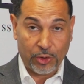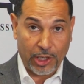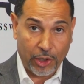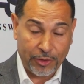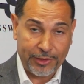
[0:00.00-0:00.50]

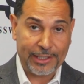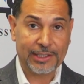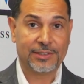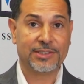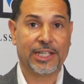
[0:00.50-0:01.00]
Are they in
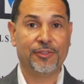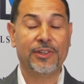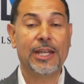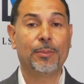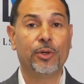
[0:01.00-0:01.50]
a safe
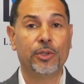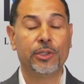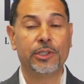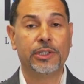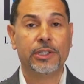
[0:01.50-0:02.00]

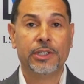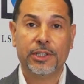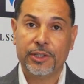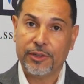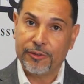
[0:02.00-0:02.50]
neighborhood?
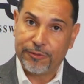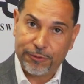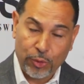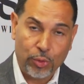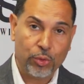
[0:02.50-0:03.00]

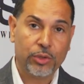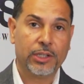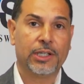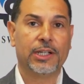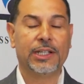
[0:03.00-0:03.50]
Food
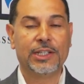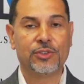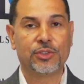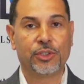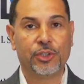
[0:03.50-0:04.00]

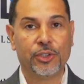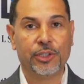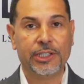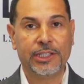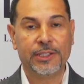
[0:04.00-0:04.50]

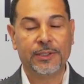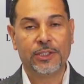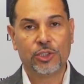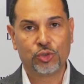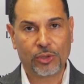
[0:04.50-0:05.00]
insecurity,
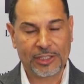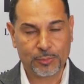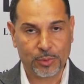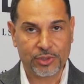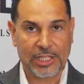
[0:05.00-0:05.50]

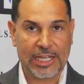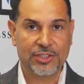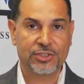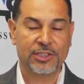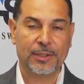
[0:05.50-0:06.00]

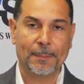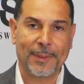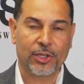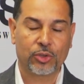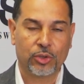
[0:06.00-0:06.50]
transportation,
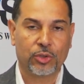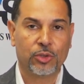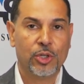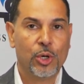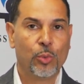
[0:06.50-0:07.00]

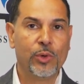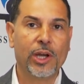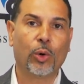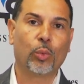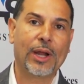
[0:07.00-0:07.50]
medical. We
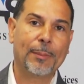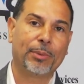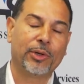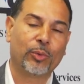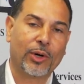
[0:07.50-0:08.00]
are
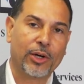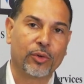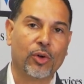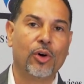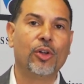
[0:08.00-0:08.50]
wrapping
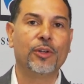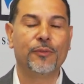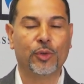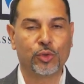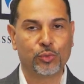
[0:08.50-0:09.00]
around all of
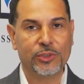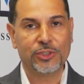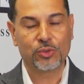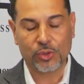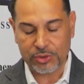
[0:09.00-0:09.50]
those
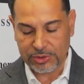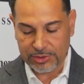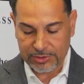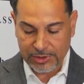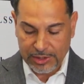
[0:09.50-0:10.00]

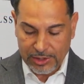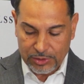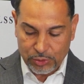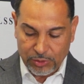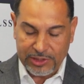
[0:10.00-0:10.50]
resources
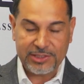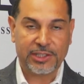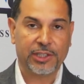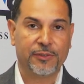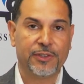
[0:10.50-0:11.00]
to these
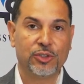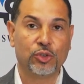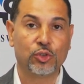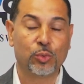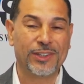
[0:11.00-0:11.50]

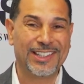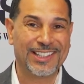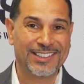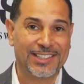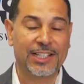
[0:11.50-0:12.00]
individuals with the
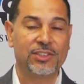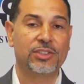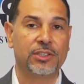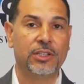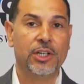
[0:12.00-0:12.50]

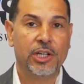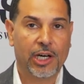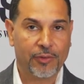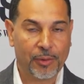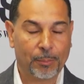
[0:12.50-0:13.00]
intention
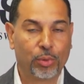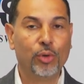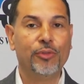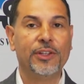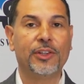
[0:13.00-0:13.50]
of
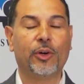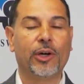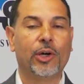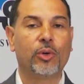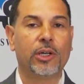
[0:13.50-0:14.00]
improving their
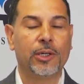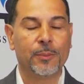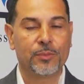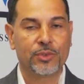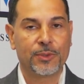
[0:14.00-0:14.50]

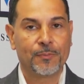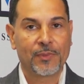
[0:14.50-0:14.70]
outcomes